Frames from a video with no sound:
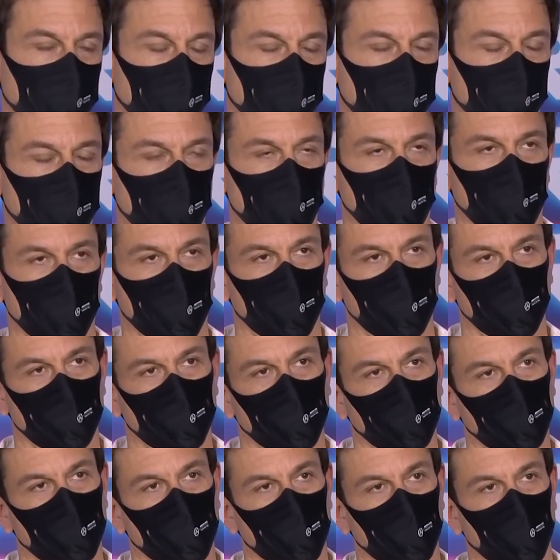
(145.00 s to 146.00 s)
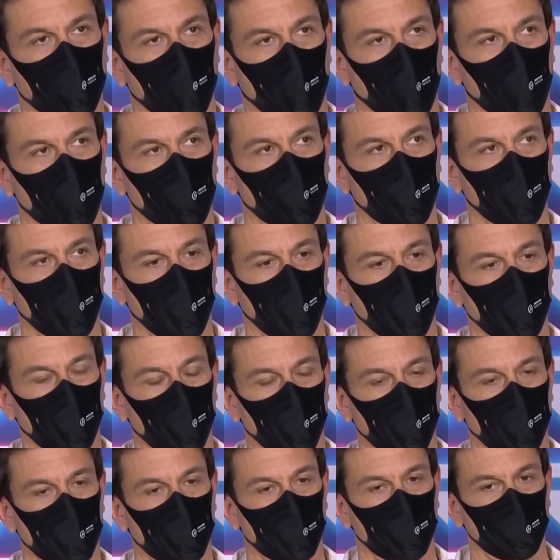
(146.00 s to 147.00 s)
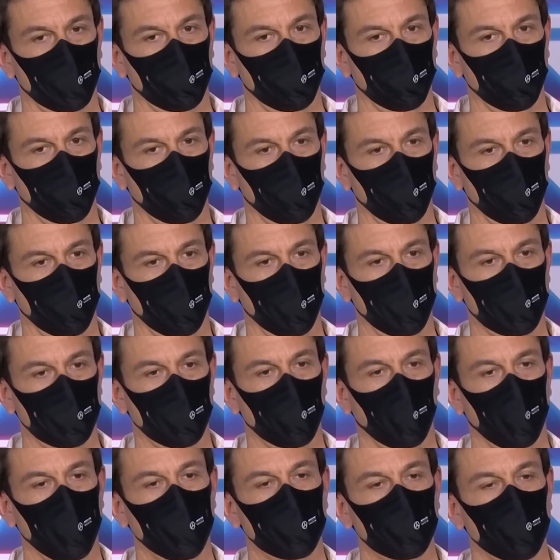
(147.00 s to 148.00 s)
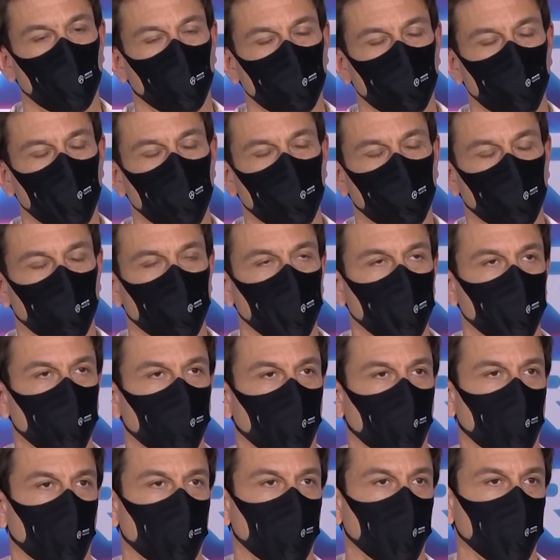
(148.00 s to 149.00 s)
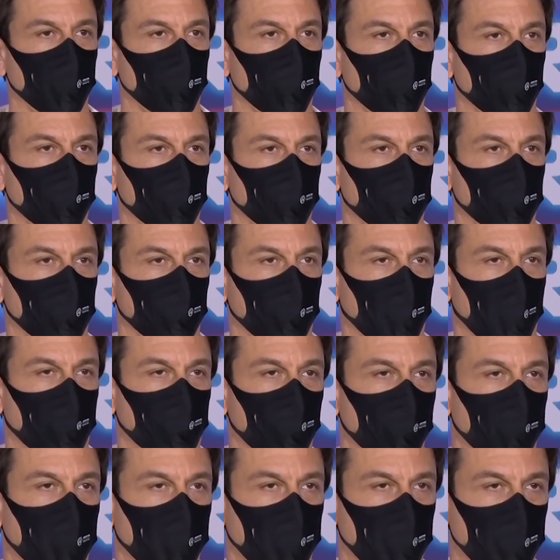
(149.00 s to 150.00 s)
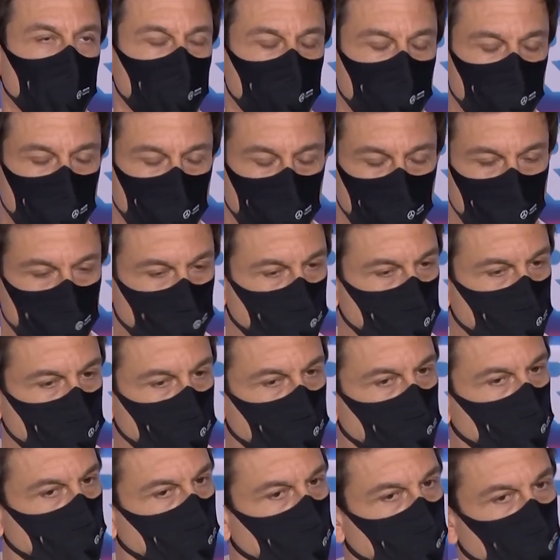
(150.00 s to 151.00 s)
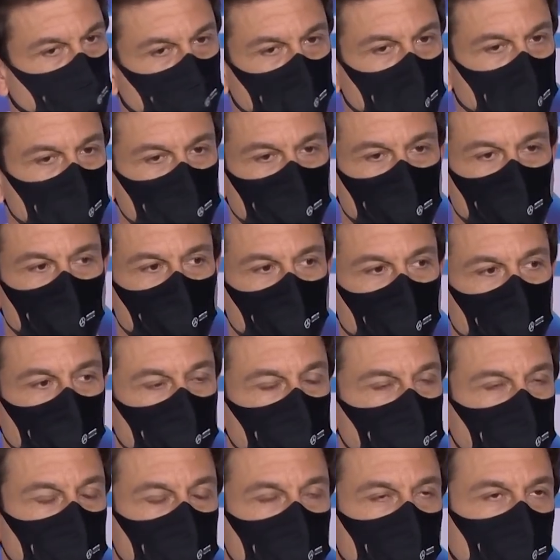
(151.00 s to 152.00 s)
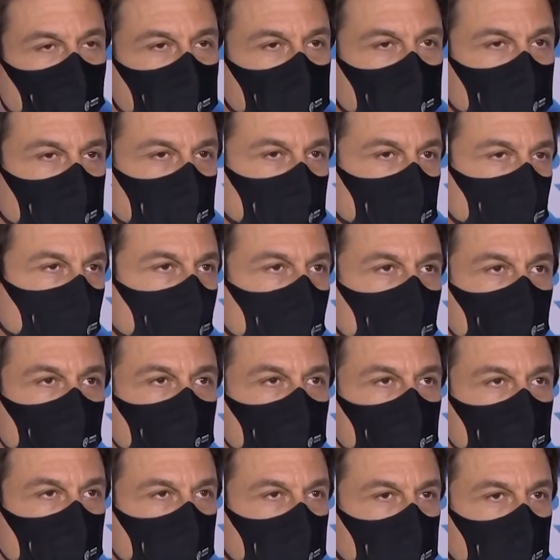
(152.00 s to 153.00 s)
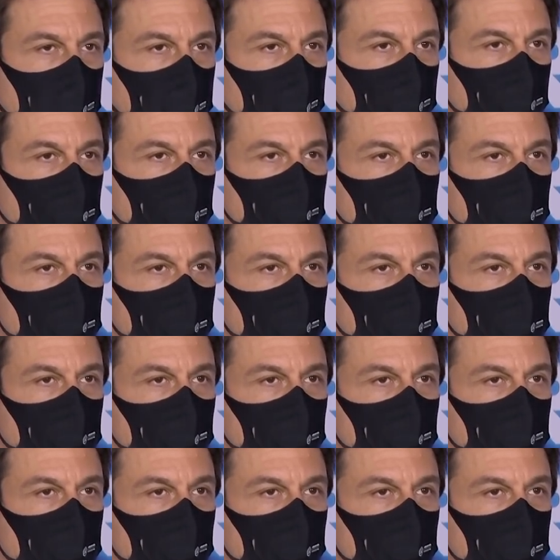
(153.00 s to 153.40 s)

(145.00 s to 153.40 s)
and uh, probably uh, it's not it's not me for me to comment. Everybody does the things in the way they want and can.